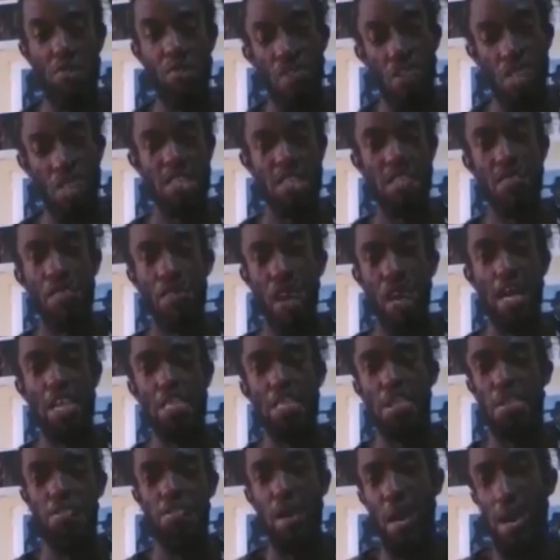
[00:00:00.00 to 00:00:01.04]
every festival
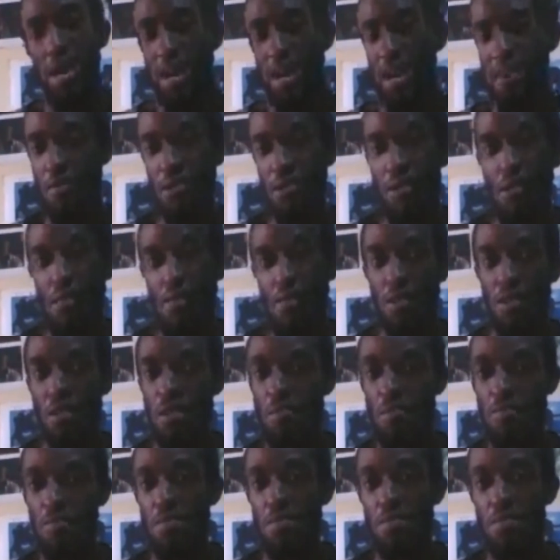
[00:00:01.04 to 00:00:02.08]
has a buyer for your
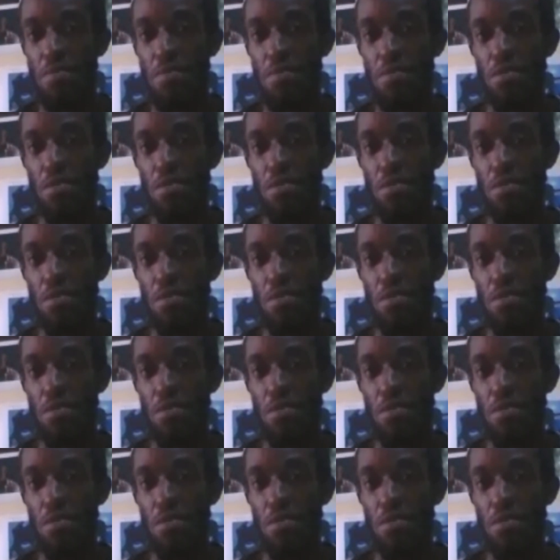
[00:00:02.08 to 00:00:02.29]
film.